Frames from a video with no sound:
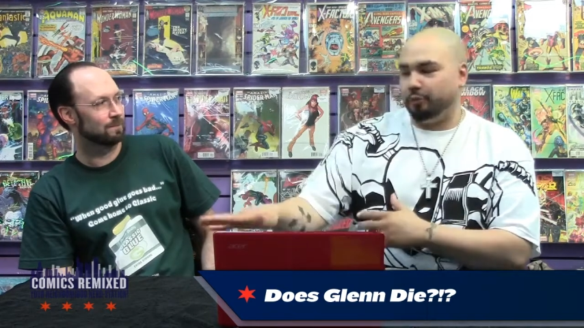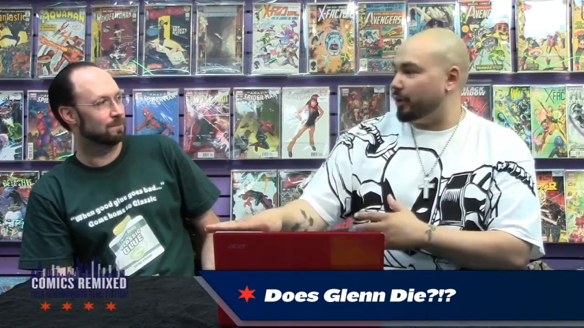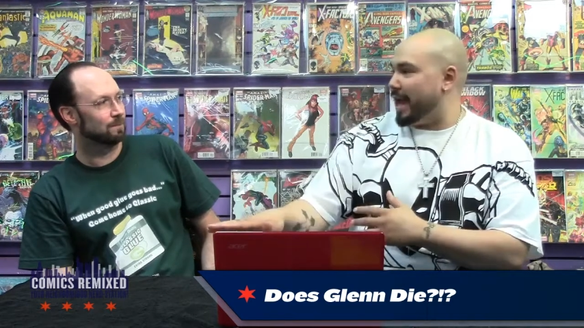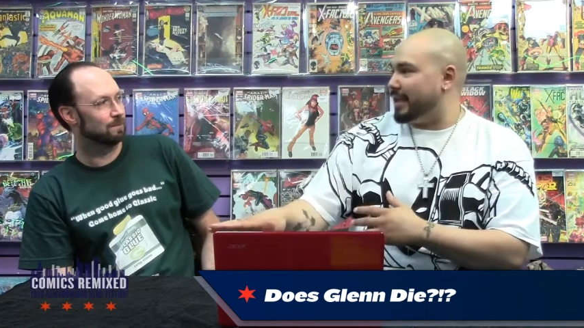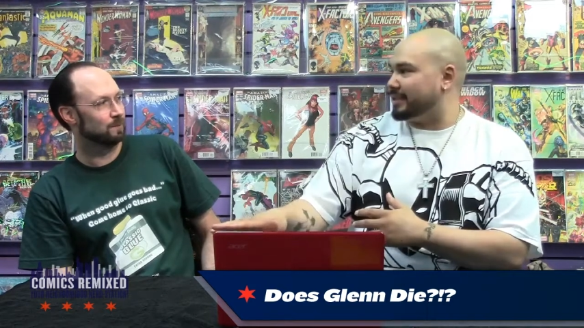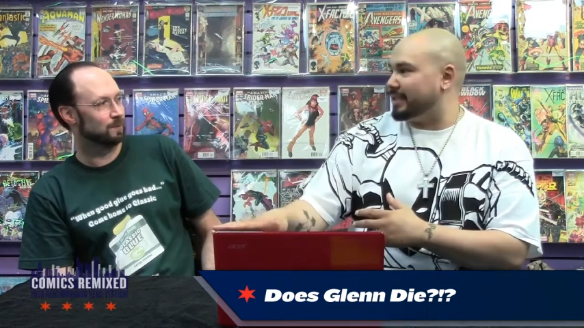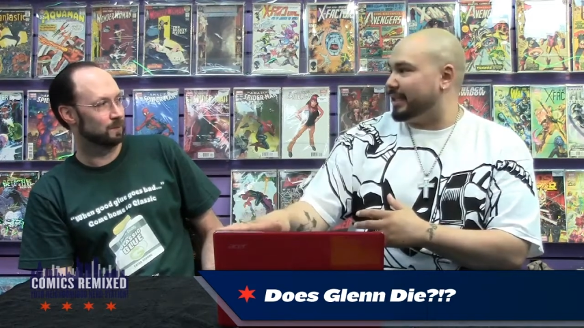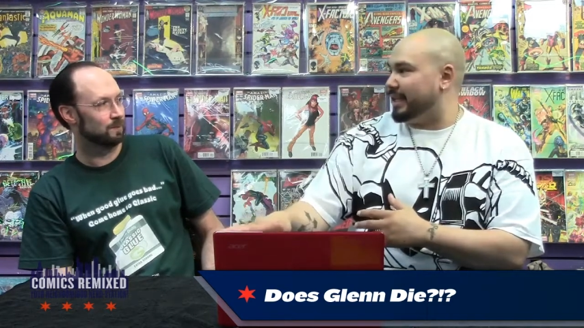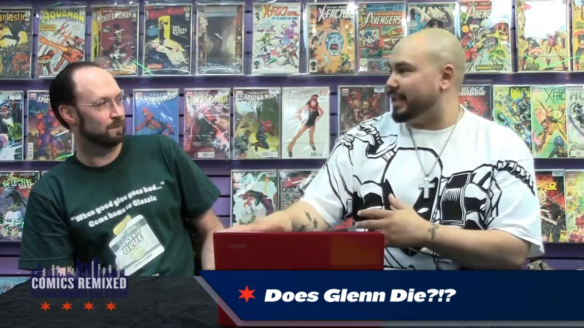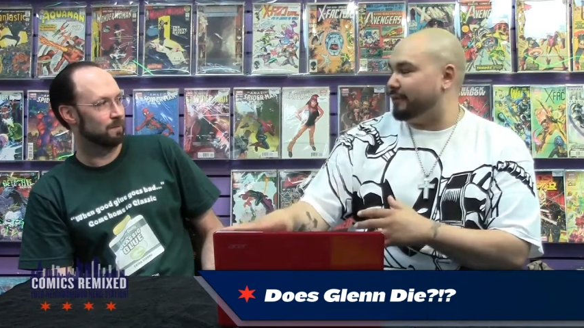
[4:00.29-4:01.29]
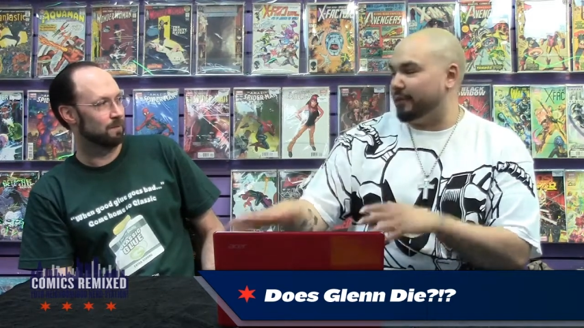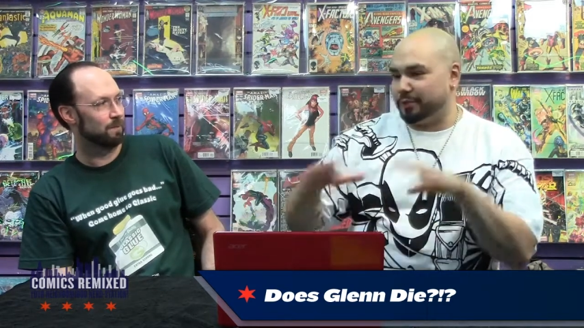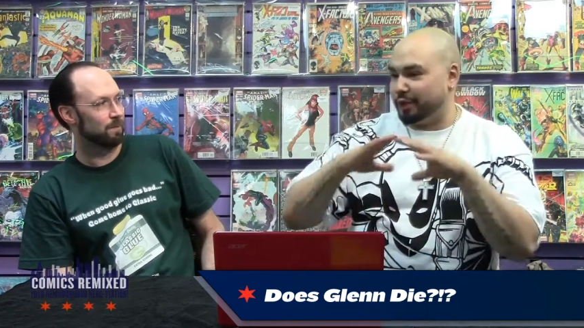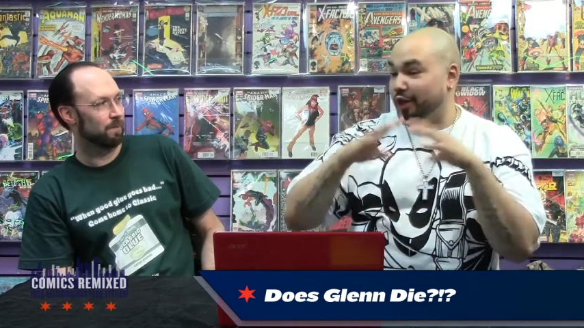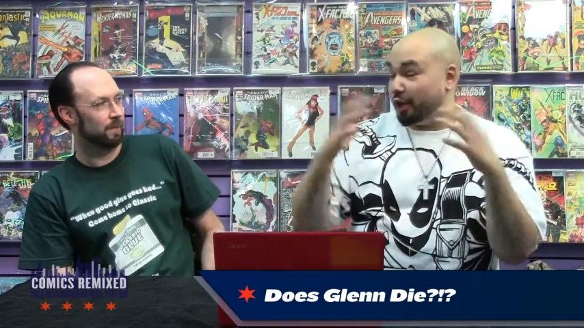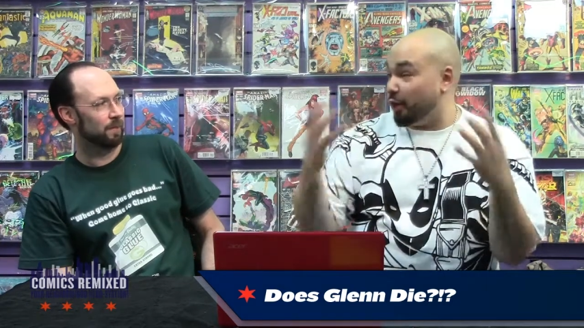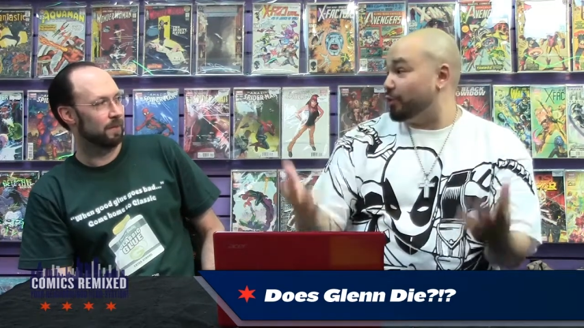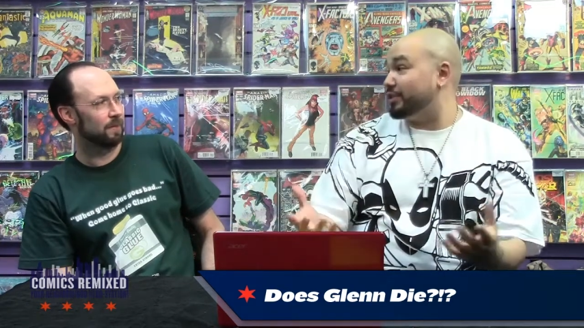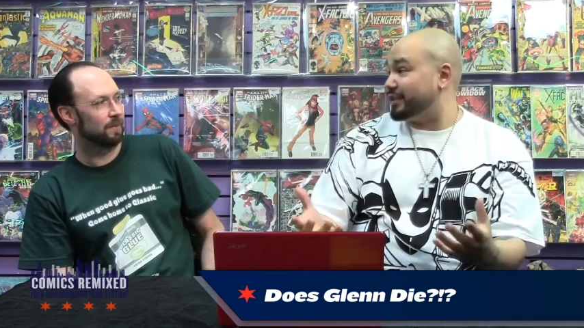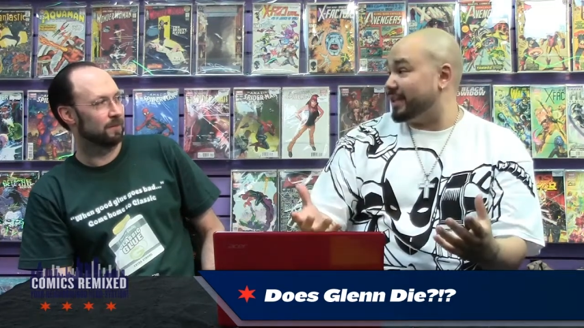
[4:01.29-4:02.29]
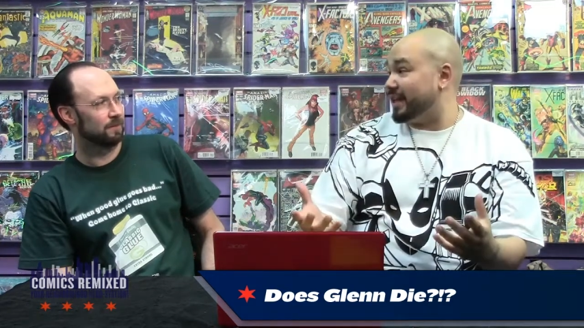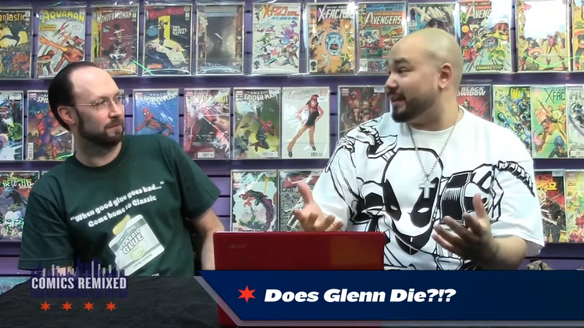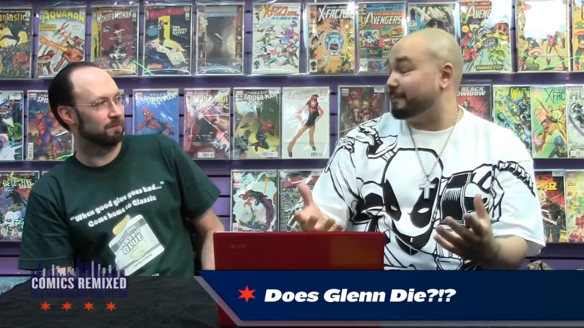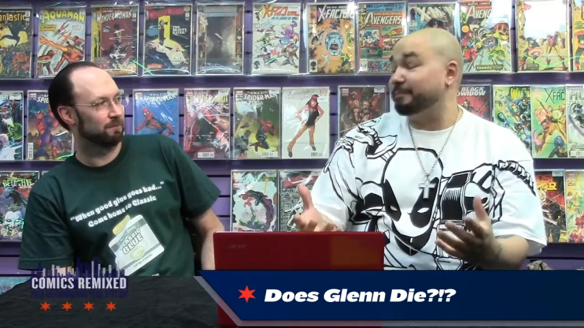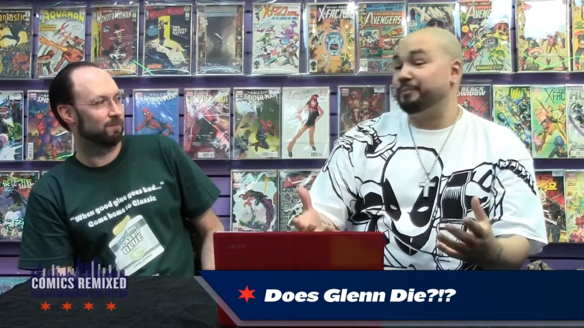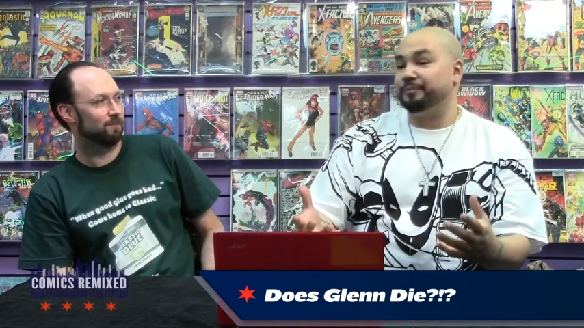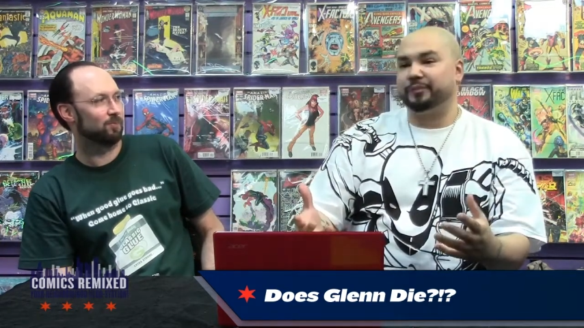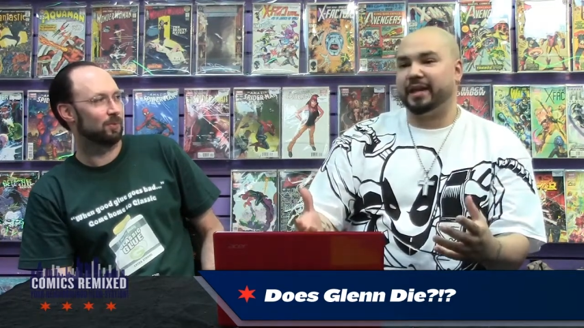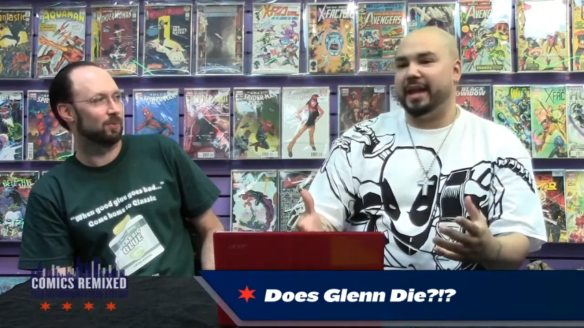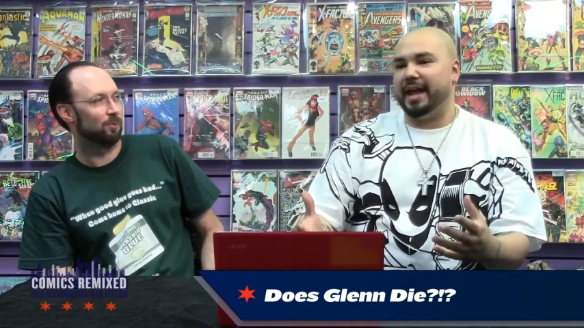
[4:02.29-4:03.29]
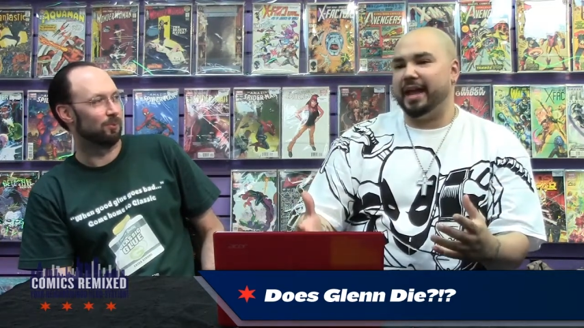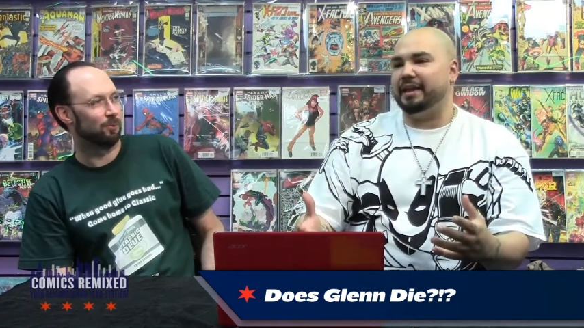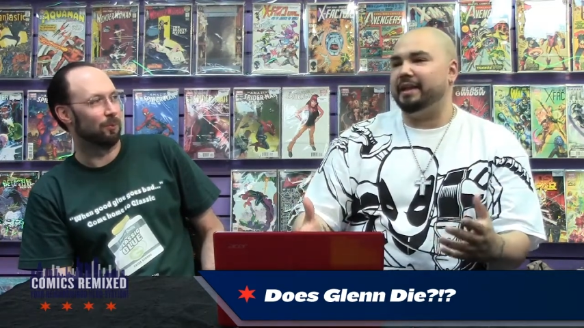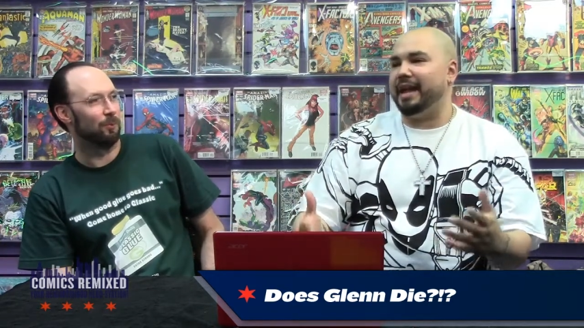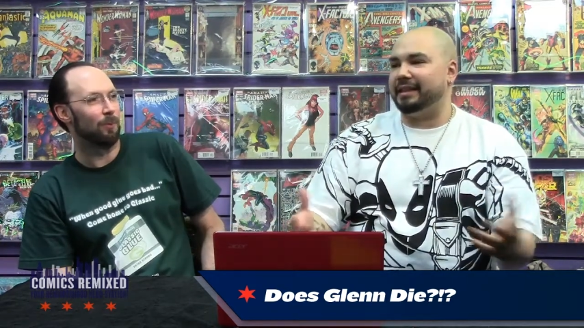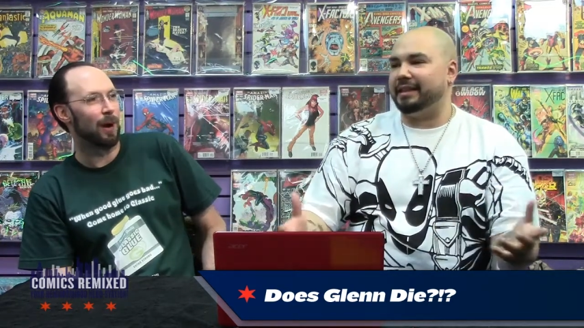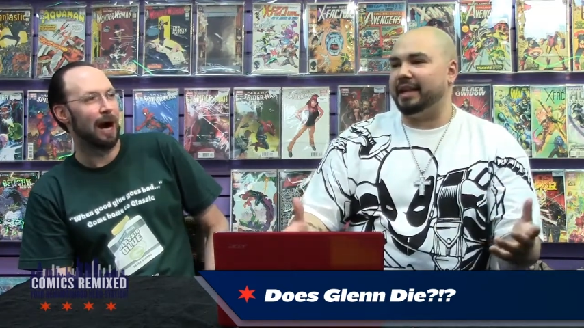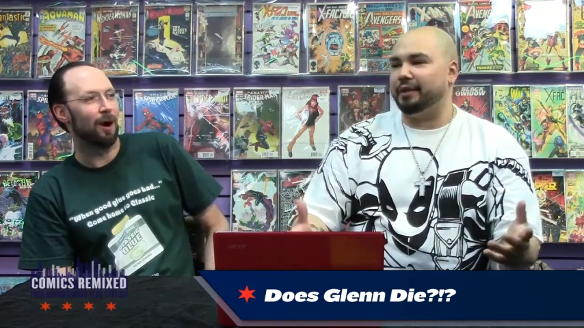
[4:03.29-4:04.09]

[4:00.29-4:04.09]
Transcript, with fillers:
Speaker 1: were asked to leave. It was a closed set, and uh, at wow. the end